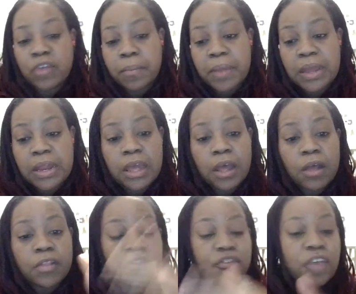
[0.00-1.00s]
Media,
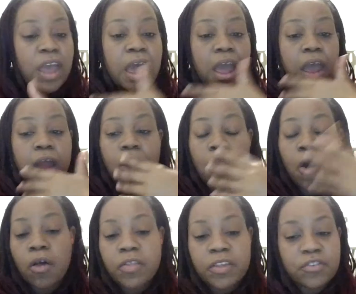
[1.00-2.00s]
The Chat,
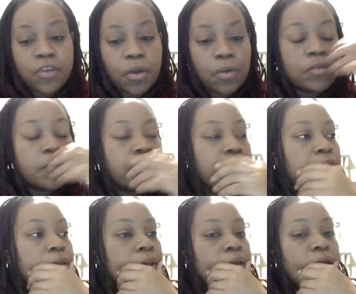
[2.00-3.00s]
all these shows,
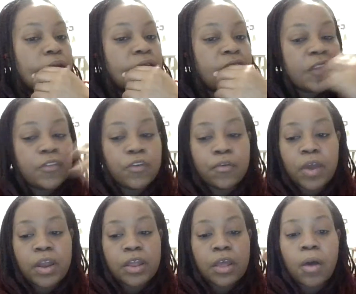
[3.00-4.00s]
Take Two
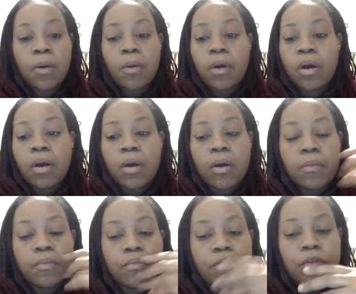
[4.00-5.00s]
Radio,
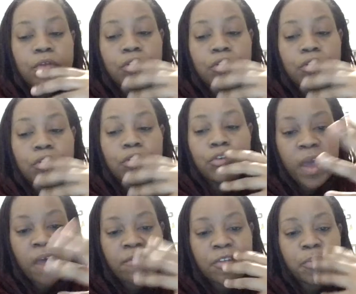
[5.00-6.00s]
you
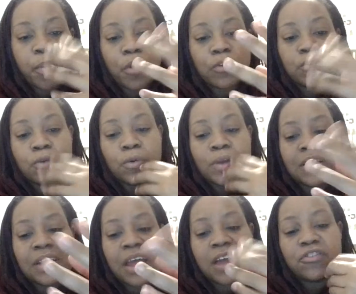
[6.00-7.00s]
have this
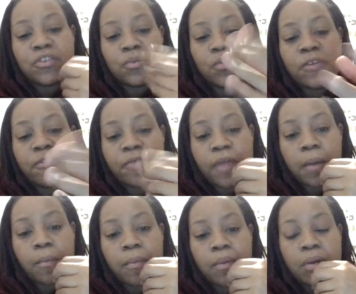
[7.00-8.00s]
personal connection with
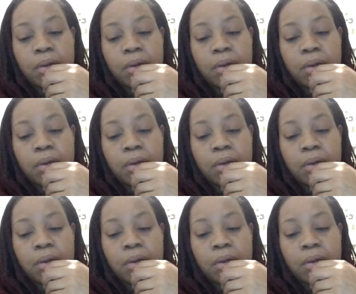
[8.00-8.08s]
them.